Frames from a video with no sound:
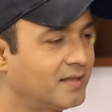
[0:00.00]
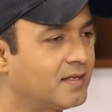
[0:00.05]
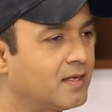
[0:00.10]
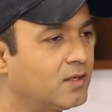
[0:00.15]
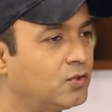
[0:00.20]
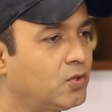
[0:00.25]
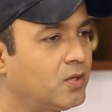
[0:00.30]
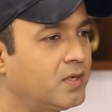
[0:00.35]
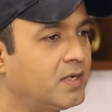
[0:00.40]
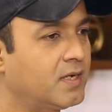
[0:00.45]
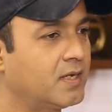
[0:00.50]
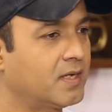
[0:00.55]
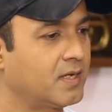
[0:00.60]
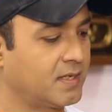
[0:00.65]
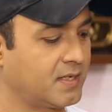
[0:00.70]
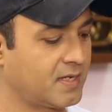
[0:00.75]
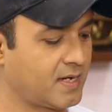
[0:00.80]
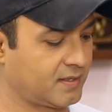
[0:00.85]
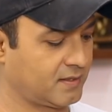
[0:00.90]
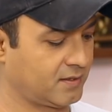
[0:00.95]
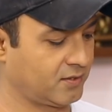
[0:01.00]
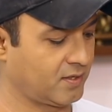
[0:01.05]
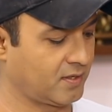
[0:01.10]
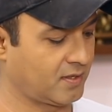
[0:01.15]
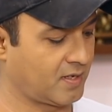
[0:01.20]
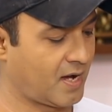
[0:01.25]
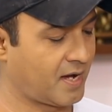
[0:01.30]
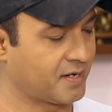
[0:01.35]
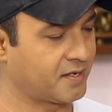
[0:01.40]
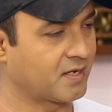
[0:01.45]
Andhadhun or
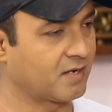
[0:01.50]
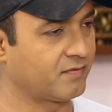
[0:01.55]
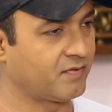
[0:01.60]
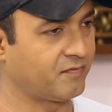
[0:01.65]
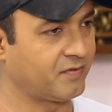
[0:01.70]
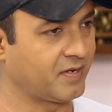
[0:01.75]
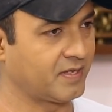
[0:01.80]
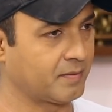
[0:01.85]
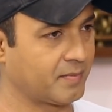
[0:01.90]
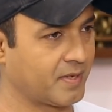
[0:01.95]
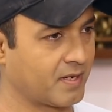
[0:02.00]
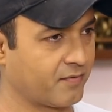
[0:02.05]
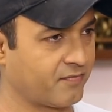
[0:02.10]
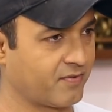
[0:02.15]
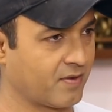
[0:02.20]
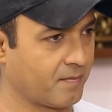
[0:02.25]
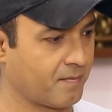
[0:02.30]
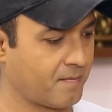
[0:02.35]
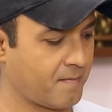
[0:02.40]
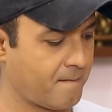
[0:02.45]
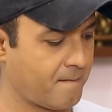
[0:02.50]
Article 15, the better film?